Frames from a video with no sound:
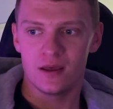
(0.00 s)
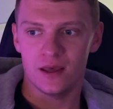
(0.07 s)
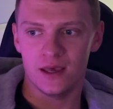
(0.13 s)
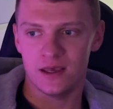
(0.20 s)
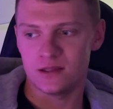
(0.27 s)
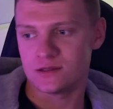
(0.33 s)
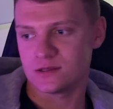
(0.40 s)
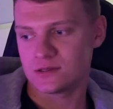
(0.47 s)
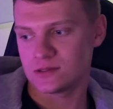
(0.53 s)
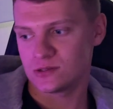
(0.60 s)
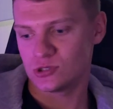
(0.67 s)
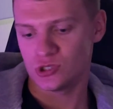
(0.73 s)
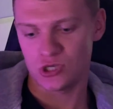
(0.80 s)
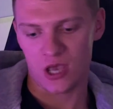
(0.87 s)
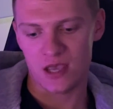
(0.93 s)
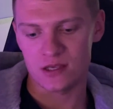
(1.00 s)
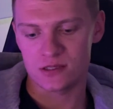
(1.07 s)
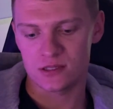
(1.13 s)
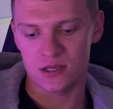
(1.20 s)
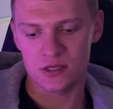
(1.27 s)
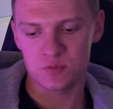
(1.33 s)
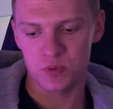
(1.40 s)
It's chase
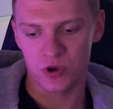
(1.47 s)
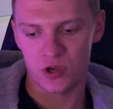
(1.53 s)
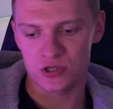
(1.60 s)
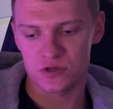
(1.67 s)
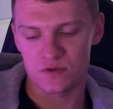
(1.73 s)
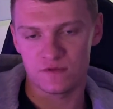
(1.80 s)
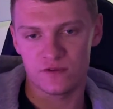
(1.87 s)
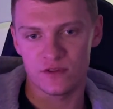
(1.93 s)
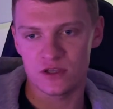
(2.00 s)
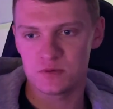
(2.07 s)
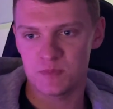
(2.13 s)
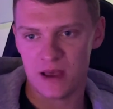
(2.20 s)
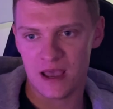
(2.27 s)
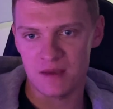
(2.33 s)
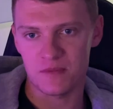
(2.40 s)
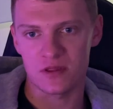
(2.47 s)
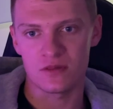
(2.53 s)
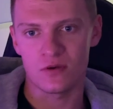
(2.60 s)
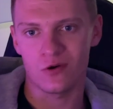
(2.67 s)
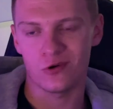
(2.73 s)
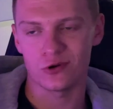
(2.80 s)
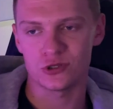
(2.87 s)
this person for this payment,
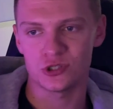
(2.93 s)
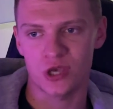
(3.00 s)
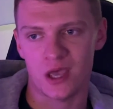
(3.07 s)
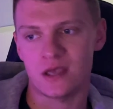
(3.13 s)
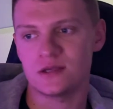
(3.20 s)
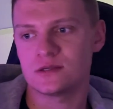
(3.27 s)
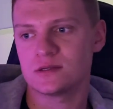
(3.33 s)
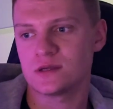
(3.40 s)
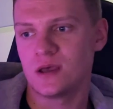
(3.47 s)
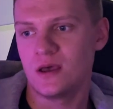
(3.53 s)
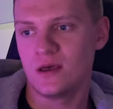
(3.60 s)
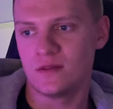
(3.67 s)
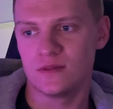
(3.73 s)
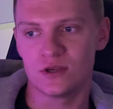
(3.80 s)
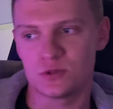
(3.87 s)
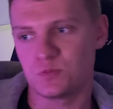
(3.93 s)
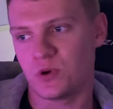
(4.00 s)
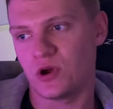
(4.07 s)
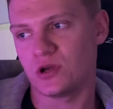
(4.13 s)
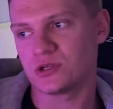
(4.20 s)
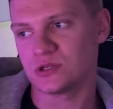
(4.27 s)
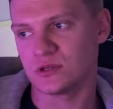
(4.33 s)
or chase this
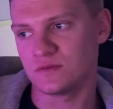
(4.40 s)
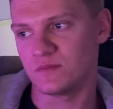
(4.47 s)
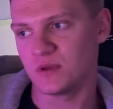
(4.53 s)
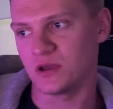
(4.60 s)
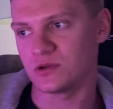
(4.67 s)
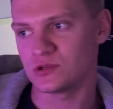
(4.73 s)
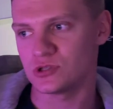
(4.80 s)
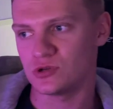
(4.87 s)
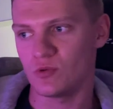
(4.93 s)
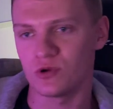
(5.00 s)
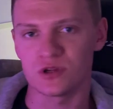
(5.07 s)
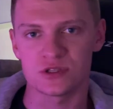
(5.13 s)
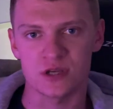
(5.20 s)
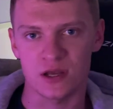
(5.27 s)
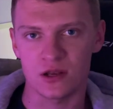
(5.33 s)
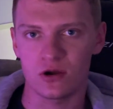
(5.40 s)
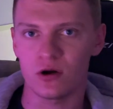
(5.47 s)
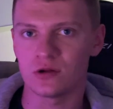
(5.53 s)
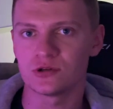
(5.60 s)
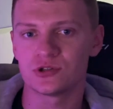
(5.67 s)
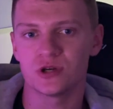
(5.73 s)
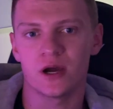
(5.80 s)
person because you want to sign a
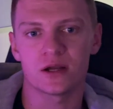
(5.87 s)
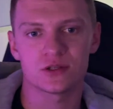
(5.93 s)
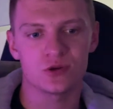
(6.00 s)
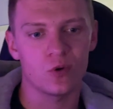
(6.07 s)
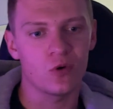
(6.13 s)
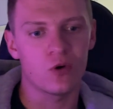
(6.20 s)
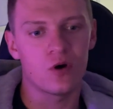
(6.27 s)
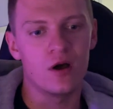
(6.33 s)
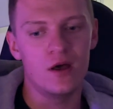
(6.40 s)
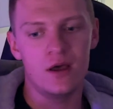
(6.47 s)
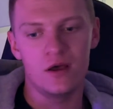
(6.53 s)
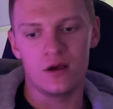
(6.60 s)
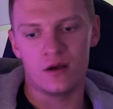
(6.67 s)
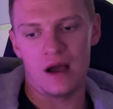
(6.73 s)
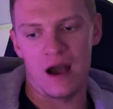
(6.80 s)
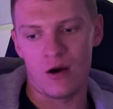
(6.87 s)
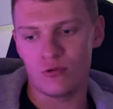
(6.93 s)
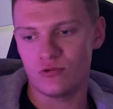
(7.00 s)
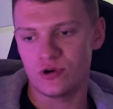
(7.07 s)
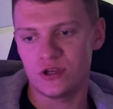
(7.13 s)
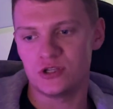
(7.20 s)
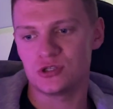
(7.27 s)
contract, or
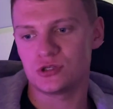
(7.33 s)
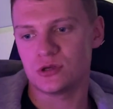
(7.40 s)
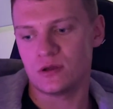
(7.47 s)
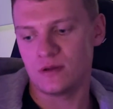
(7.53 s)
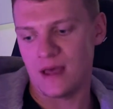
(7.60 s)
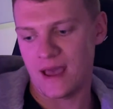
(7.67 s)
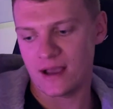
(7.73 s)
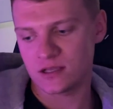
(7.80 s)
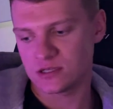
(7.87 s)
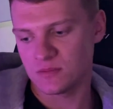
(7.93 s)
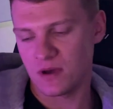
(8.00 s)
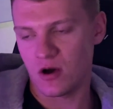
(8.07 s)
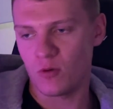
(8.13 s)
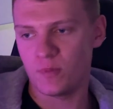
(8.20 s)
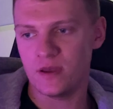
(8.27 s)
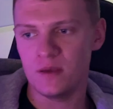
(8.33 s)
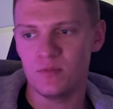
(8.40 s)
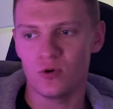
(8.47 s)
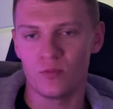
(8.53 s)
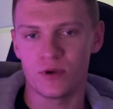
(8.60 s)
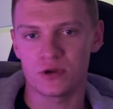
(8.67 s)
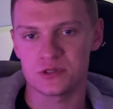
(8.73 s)
outreach X amount of
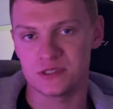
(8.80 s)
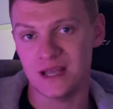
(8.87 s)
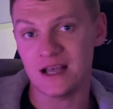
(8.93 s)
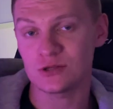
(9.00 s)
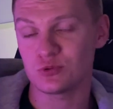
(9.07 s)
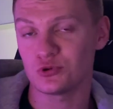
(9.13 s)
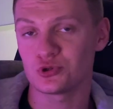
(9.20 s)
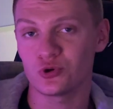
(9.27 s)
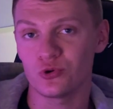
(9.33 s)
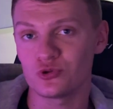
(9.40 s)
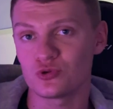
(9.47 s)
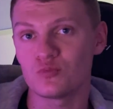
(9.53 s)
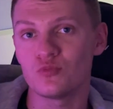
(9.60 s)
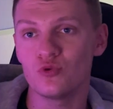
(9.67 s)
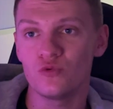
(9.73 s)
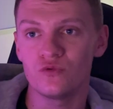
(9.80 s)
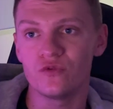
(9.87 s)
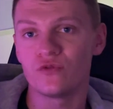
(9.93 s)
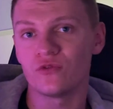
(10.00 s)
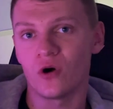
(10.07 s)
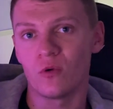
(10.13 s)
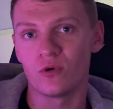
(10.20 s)
people, because that's what's going to move you
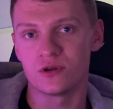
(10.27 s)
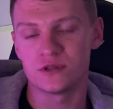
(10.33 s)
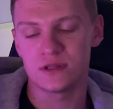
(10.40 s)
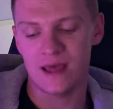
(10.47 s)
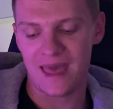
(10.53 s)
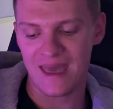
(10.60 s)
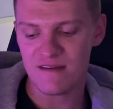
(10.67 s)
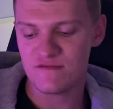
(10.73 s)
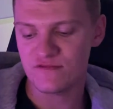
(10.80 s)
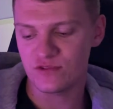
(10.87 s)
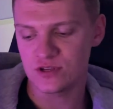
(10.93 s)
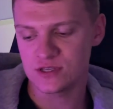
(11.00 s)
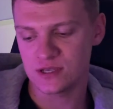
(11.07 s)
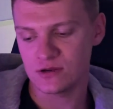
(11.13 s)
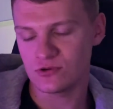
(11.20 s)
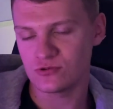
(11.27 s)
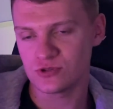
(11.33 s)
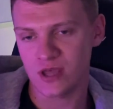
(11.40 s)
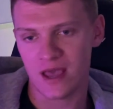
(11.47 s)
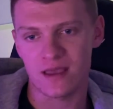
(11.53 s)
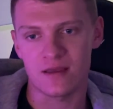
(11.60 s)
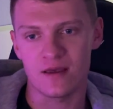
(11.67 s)
forward every single
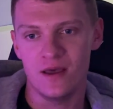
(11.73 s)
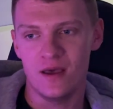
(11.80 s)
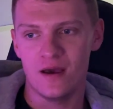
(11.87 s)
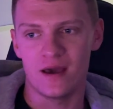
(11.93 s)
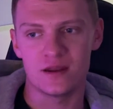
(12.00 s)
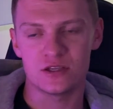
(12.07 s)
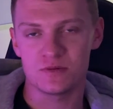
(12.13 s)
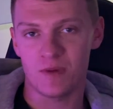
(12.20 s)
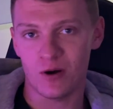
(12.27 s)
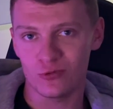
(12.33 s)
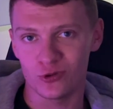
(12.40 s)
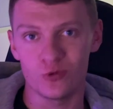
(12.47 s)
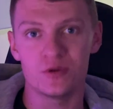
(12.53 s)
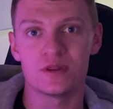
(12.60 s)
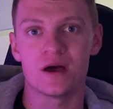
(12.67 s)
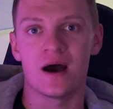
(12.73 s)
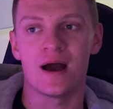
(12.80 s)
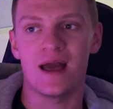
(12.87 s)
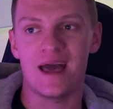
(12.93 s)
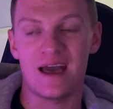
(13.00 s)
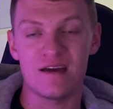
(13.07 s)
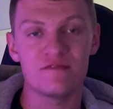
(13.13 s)
day. And it's about doing that
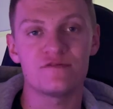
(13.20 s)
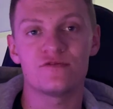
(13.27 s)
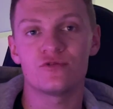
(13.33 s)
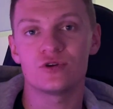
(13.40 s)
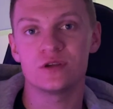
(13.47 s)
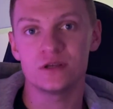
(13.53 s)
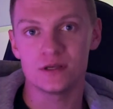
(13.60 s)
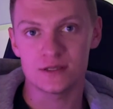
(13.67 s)
every